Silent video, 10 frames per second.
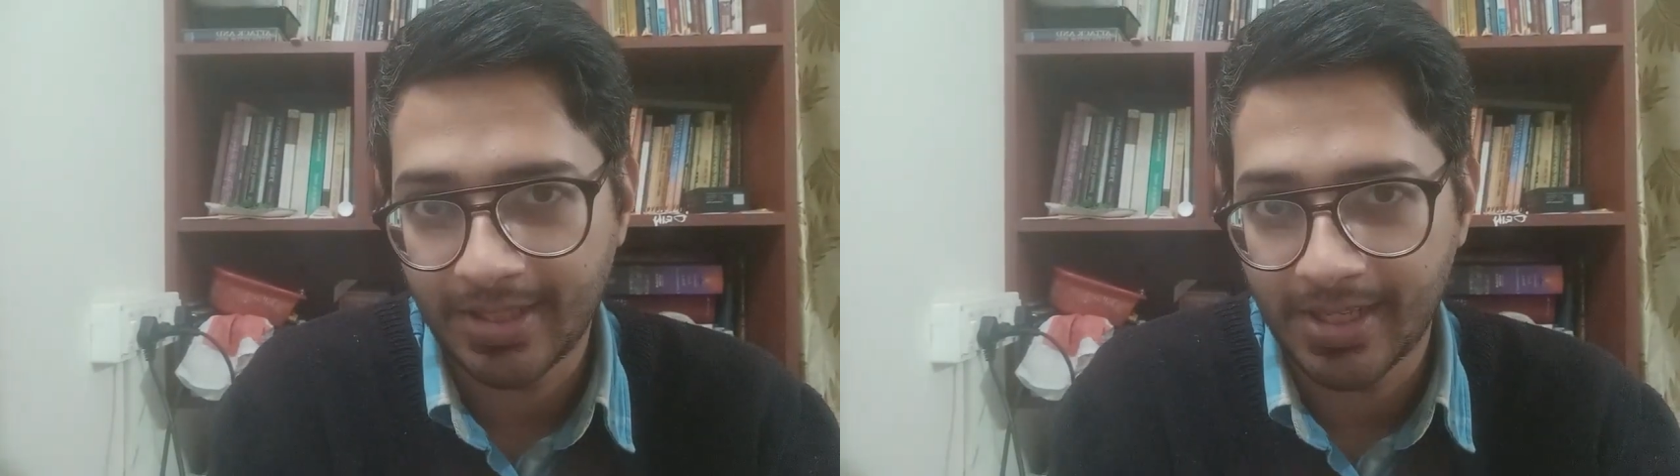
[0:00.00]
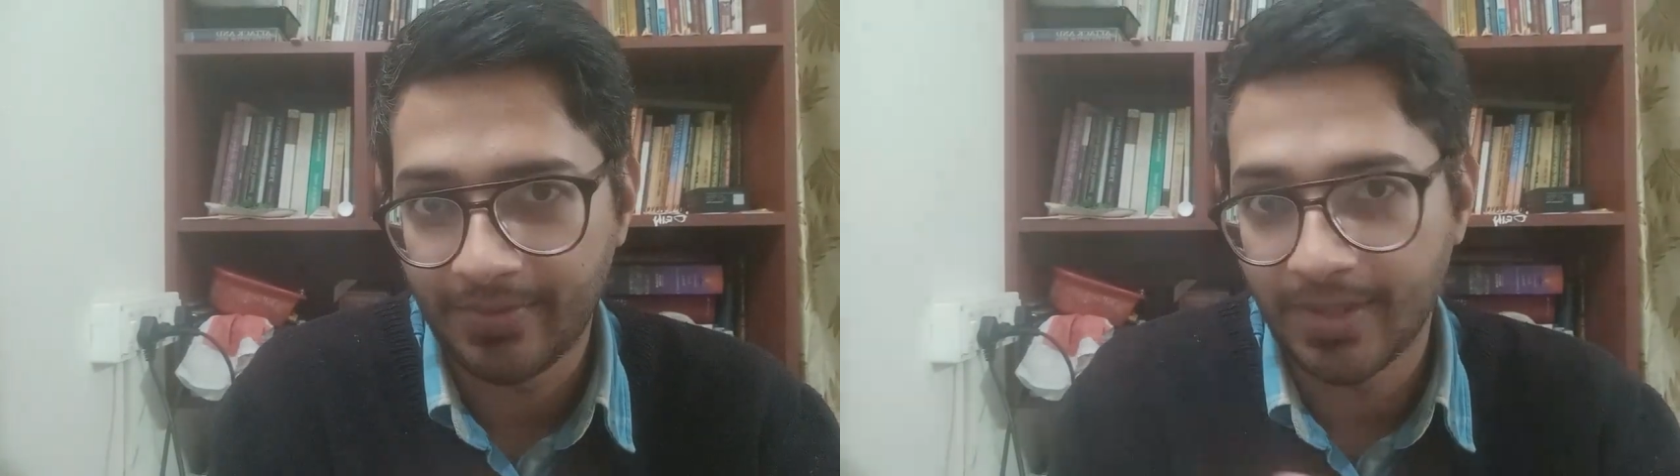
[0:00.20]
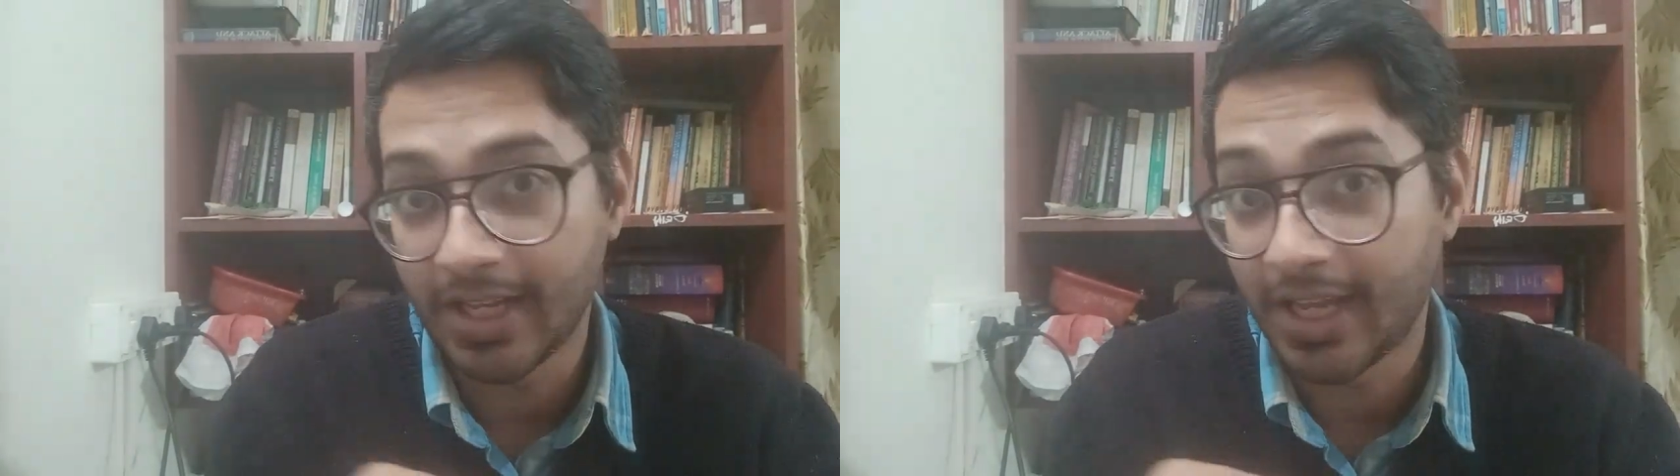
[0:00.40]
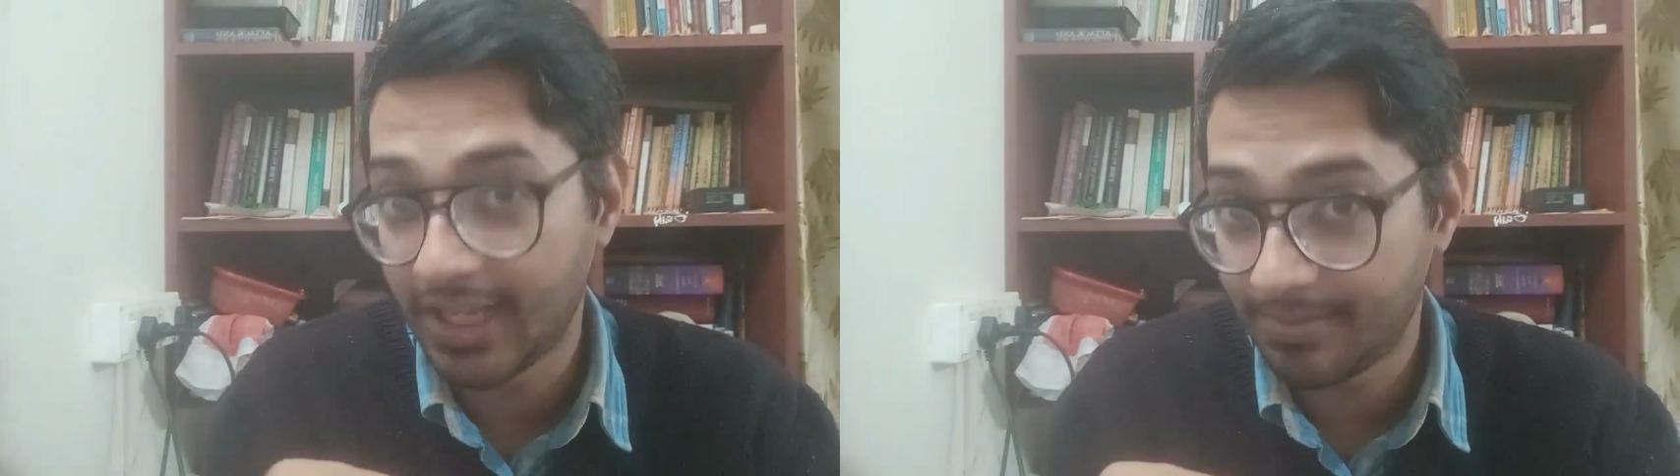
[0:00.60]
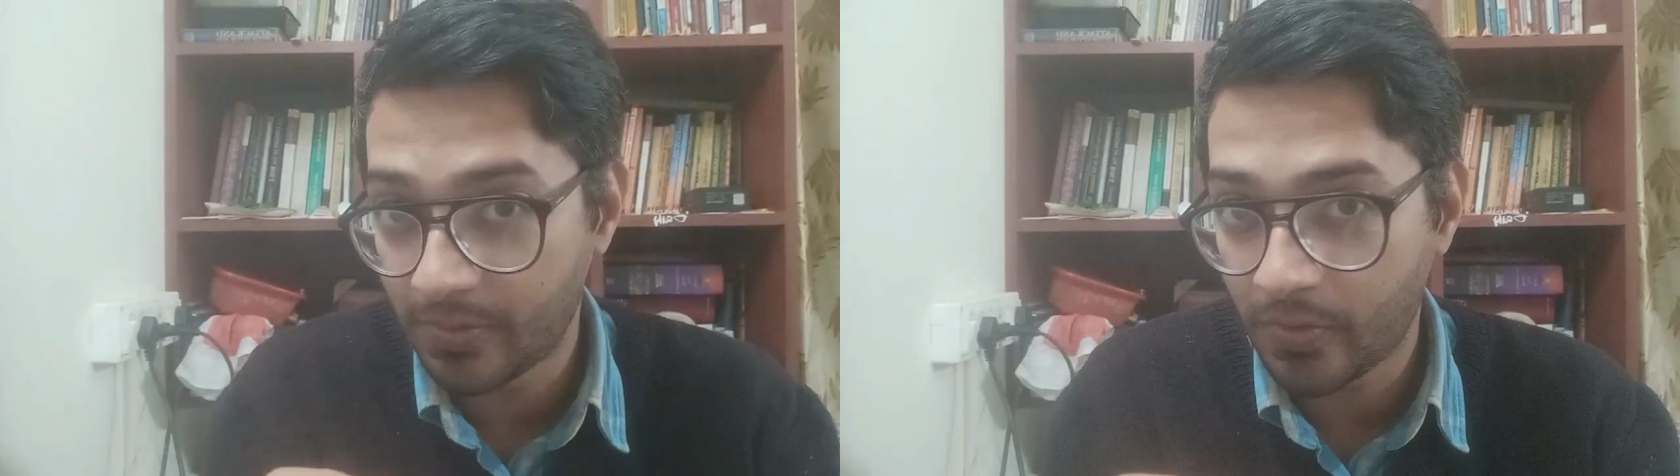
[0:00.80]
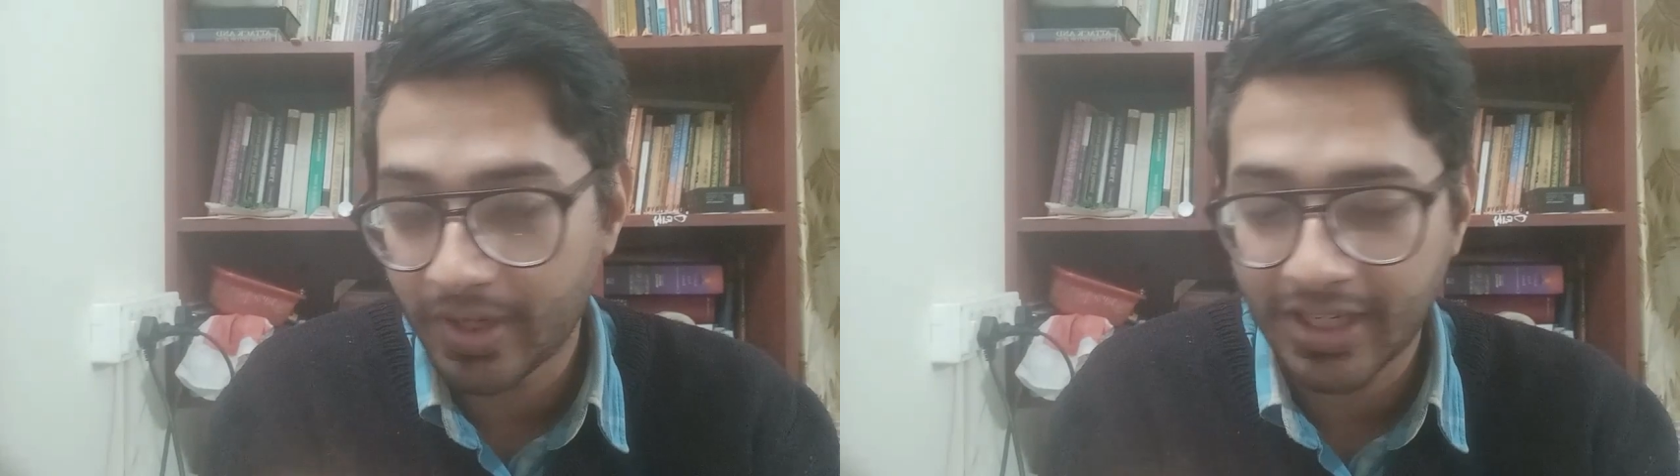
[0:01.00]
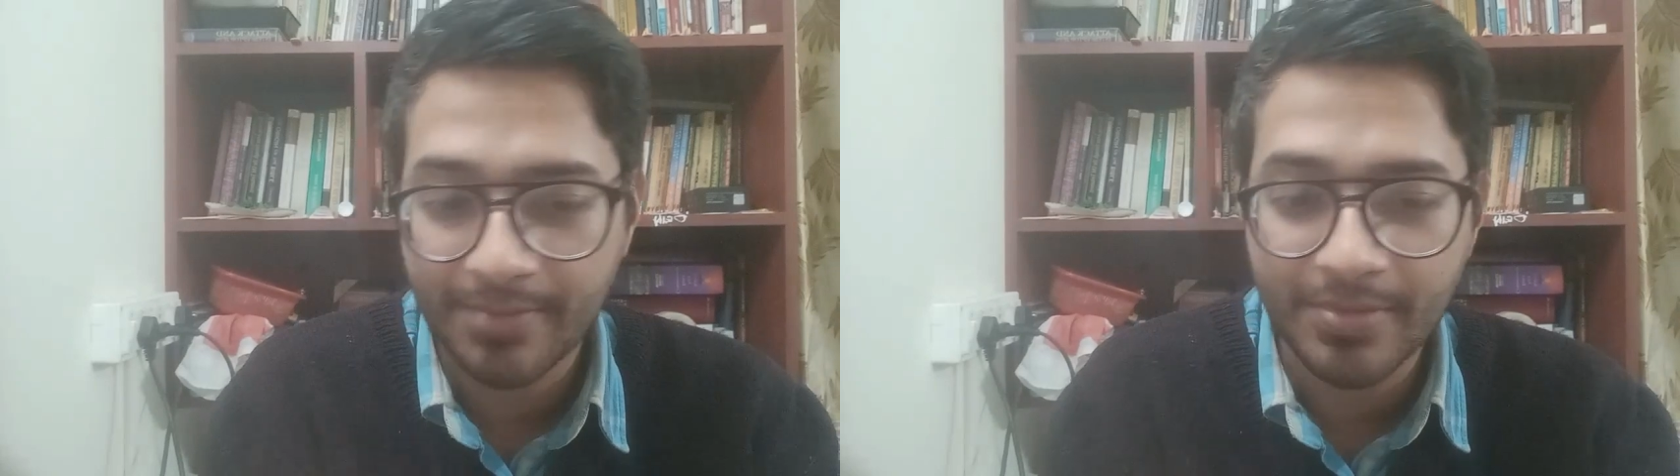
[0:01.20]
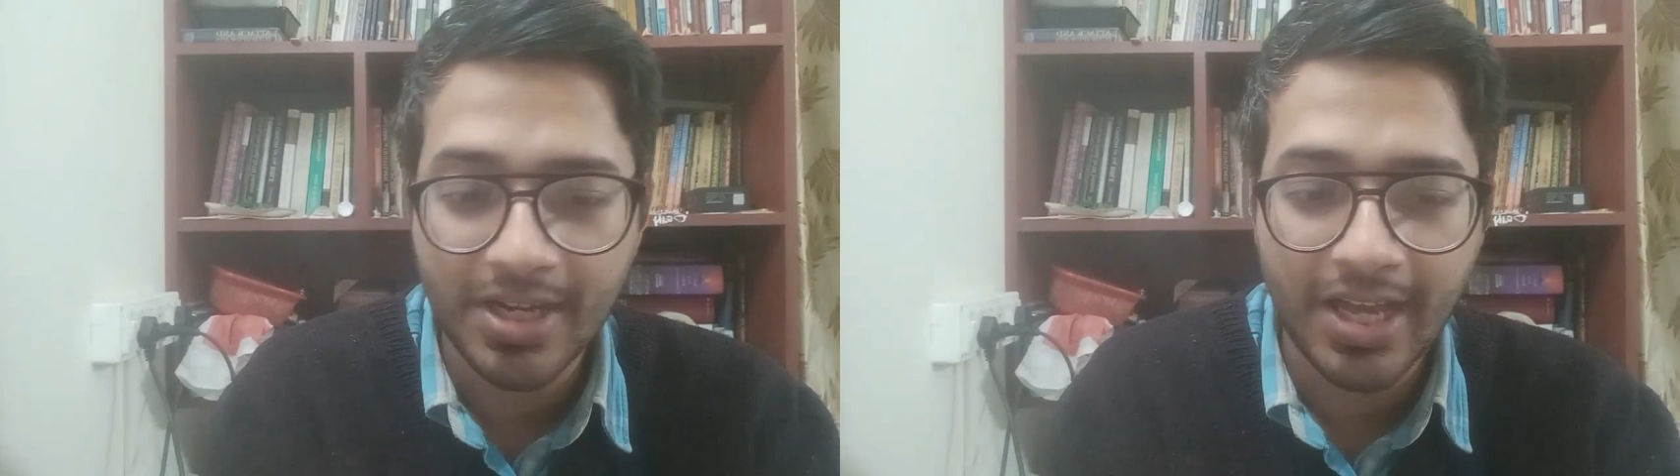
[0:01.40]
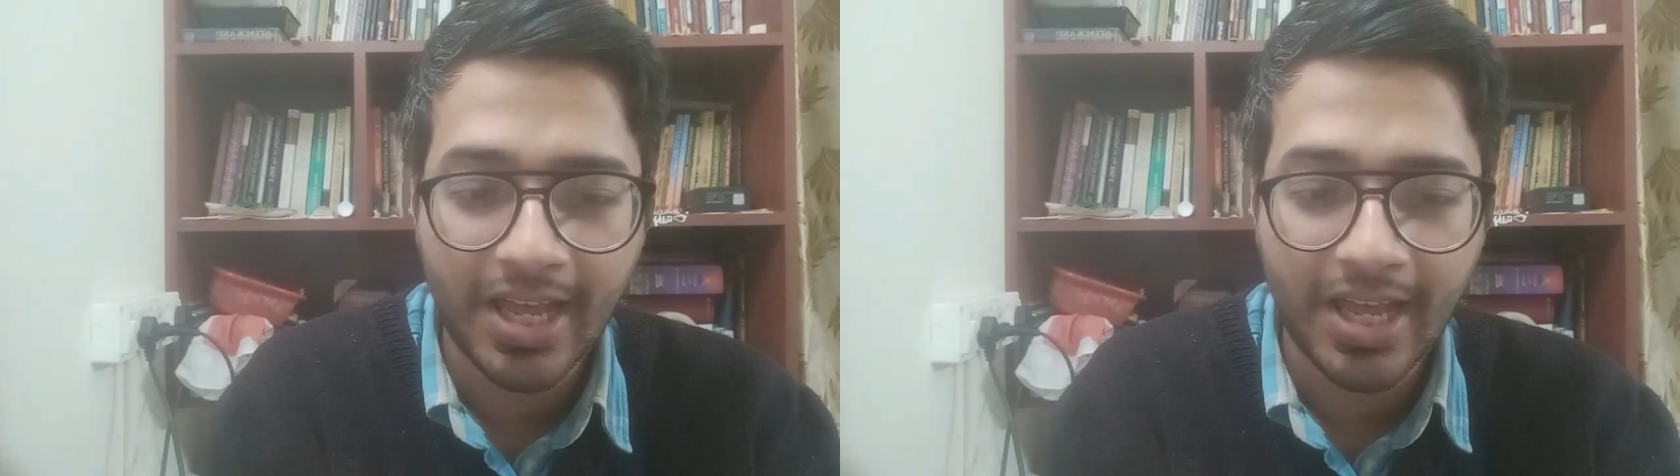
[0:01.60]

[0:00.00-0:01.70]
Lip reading: Well, I am a wargamer